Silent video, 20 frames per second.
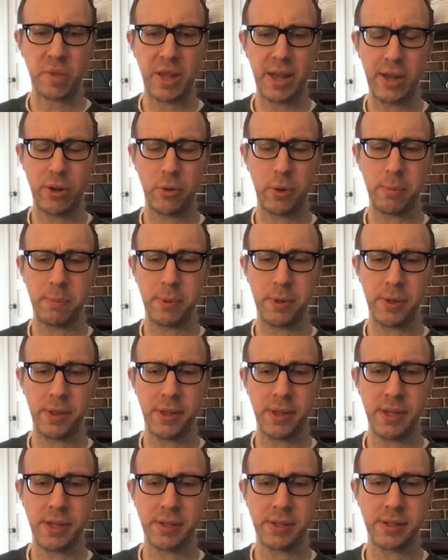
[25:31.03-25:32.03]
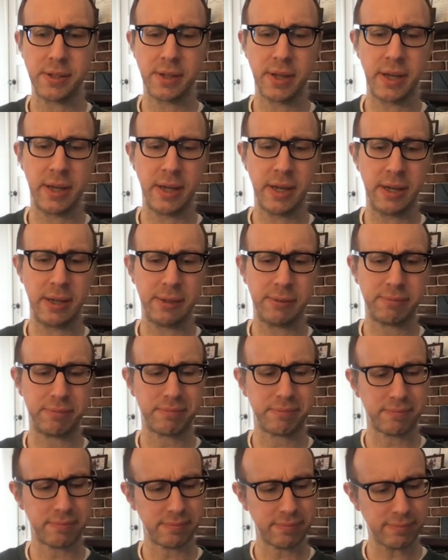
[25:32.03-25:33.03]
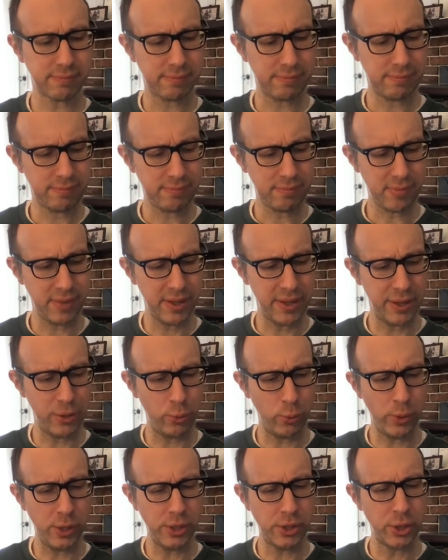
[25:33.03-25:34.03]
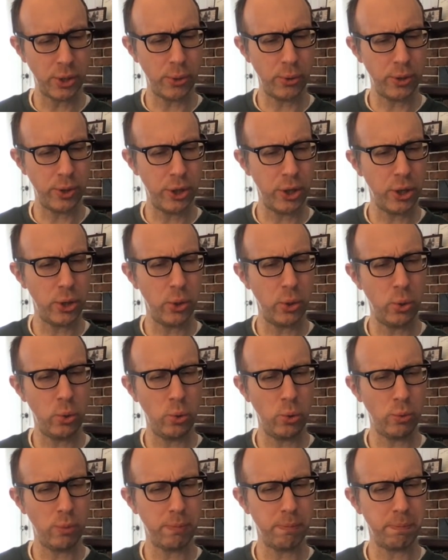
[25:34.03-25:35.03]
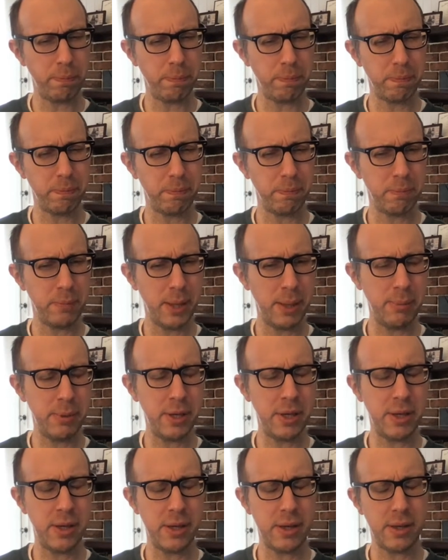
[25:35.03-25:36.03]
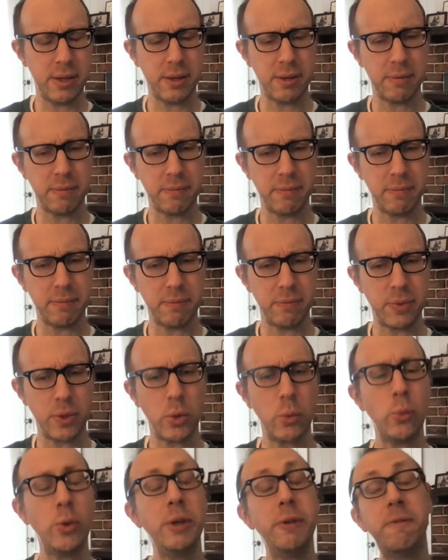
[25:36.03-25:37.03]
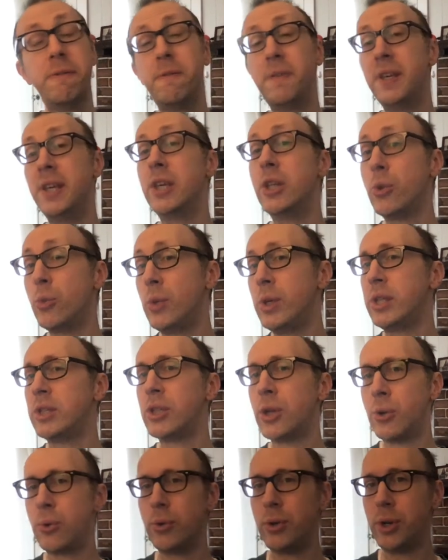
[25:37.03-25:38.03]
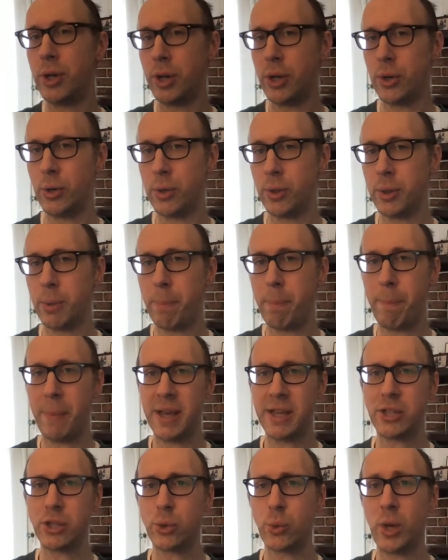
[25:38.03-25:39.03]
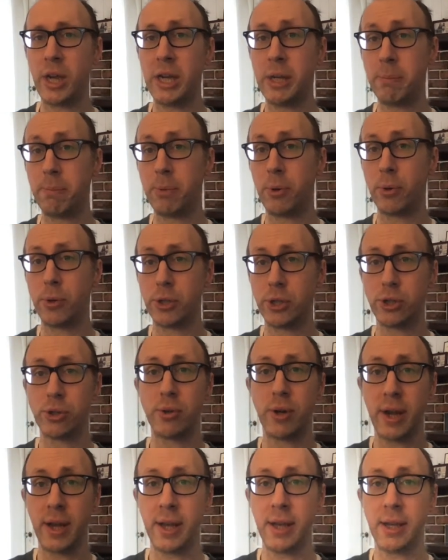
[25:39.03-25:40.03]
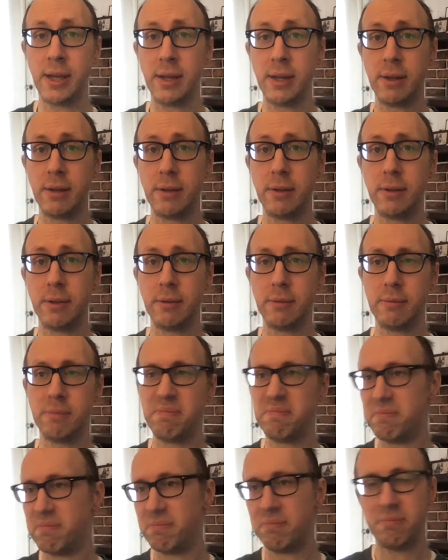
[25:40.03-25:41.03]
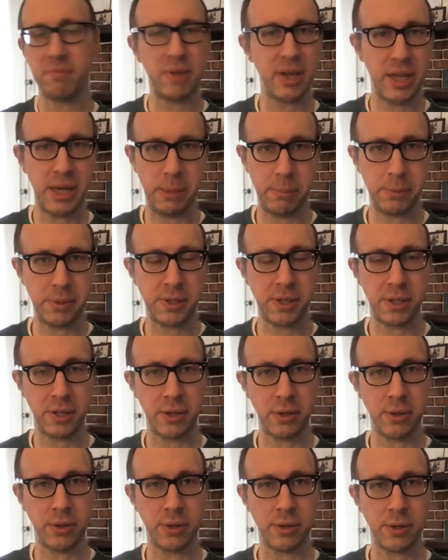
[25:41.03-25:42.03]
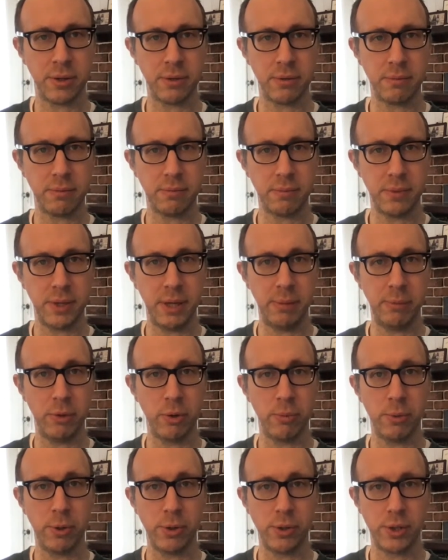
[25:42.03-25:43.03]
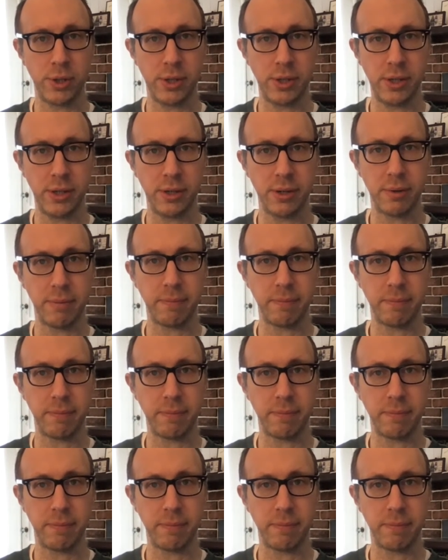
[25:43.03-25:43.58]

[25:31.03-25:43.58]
do I put this? Like we don't know, maybe we feel we don't know the best way to portray any particular name your emotion here.